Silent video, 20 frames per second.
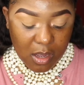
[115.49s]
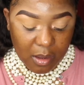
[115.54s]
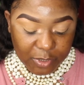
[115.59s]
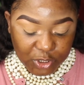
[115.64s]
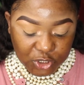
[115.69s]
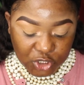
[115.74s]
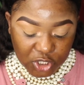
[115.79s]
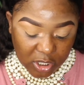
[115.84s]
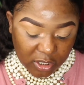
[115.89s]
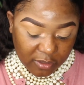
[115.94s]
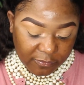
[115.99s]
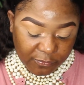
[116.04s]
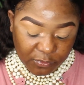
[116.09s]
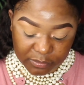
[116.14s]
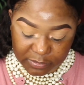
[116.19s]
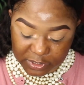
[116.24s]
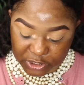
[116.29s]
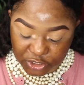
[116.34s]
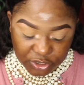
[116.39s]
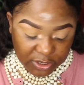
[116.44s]
I'm gonna start off
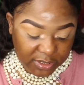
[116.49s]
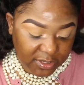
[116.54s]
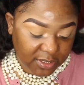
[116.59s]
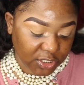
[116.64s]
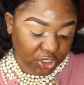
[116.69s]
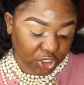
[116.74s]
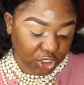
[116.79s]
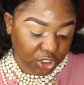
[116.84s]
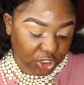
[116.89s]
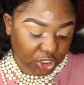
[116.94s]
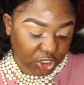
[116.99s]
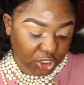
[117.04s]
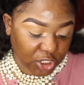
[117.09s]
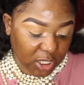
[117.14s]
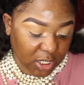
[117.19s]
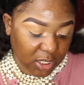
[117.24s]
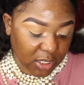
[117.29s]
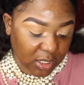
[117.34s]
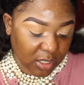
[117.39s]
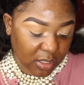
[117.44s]
with my transition
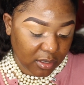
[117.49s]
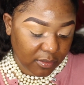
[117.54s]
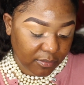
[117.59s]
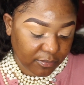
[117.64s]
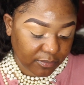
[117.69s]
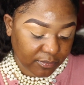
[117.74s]
shade.